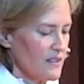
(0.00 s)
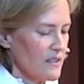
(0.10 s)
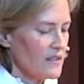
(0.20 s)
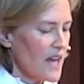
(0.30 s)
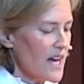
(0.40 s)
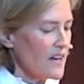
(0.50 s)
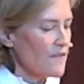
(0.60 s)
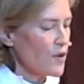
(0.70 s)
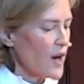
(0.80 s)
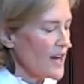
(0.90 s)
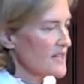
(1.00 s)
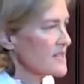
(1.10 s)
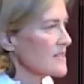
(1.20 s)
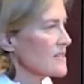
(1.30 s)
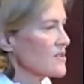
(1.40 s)
The light of
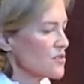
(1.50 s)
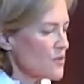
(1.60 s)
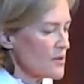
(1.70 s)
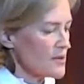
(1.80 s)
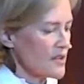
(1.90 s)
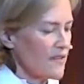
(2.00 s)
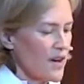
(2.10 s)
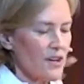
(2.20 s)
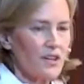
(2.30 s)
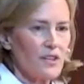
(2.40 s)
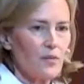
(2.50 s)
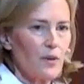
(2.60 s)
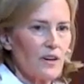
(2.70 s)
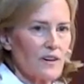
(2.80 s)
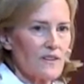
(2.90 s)
Christ is the source of our good
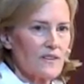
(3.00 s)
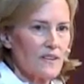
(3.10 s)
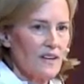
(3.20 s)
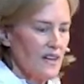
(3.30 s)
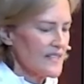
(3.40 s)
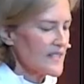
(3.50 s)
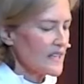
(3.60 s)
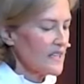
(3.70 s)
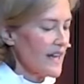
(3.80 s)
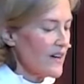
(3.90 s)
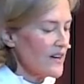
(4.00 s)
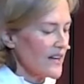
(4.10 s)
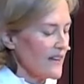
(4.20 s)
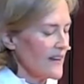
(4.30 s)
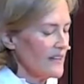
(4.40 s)
works. It's the
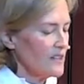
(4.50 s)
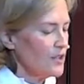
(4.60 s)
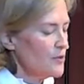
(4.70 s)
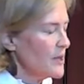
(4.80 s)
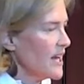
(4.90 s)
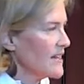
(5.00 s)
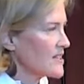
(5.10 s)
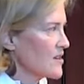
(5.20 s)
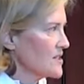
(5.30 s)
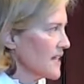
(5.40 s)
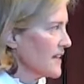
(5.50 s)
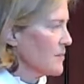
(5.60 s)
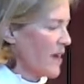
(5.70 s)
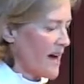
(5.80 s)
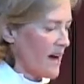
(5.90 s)
clarity that illuminates our daily
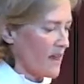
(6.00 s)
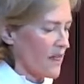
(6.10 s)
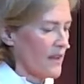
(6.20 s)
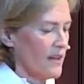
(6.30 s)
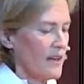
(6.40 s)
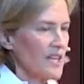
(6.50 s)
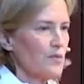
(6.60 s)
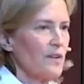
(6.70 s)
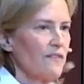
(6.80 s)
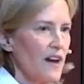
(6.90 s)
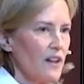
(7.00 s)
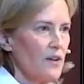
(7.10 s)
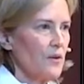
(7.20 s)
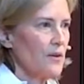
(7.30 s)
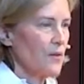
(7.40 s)
path as we
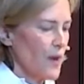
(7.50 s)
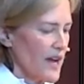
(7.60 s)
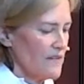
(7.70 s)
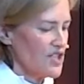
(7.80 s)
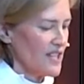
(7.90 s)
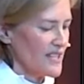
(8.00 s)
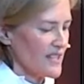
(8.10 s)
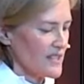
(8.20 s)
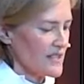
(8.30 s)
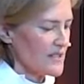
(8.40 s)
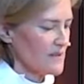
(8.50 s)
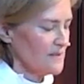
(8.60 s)
follow the way of Jesus.